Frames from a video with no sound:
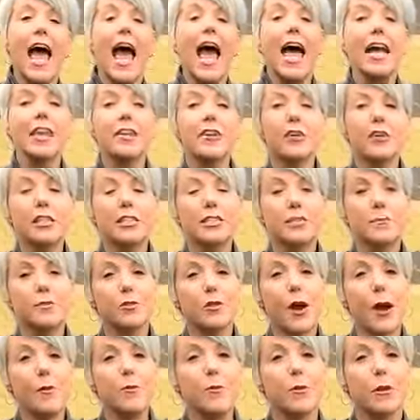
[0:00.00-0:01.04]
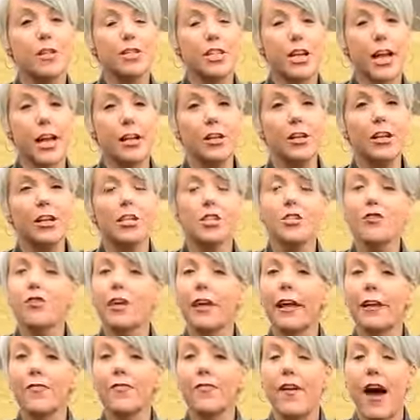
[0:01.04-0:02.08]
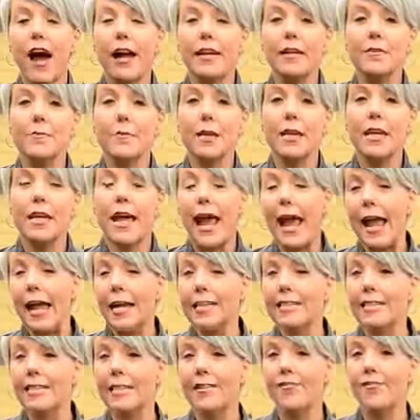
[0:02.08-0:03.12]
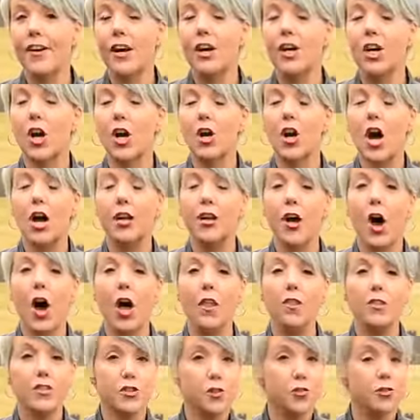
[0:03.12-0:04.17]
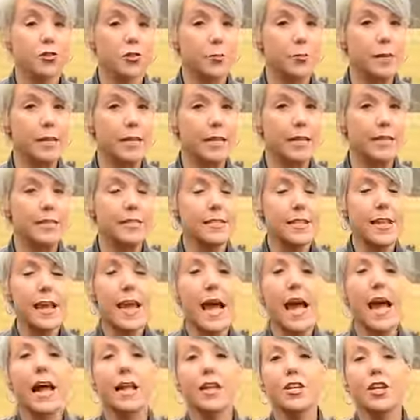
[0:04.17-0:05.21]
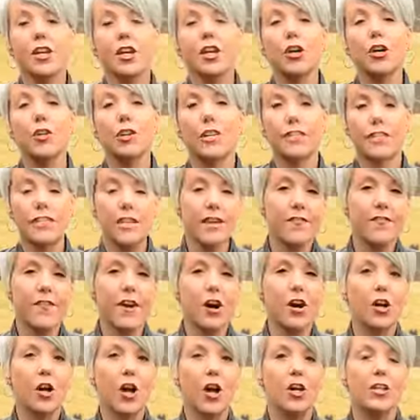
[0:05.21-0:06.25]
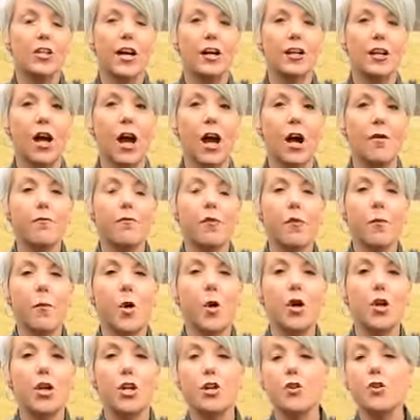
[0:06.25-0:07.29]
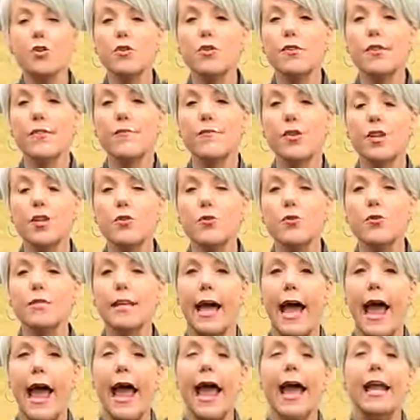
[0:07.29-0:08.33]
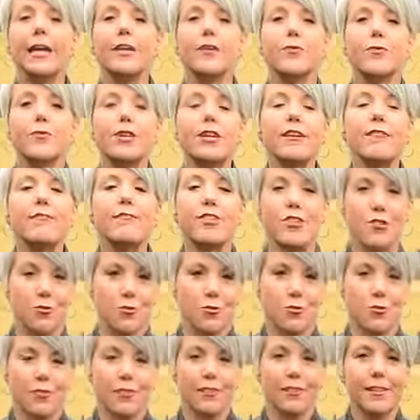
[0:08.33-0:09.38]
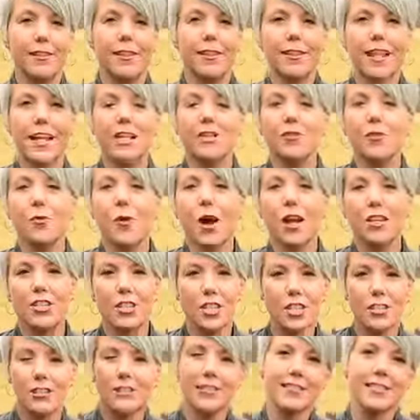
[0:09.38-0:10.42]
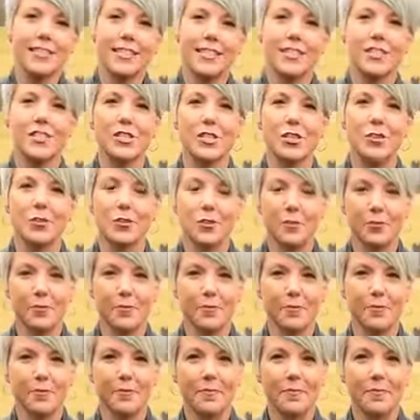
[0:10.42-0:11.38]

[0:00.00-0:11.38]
Hey, you can subscribe to our channel. You can find me and TFL Car on all the social medias, and you can go to tflcar.com for more news, views, and reviews. Thanks for watching. See you soon.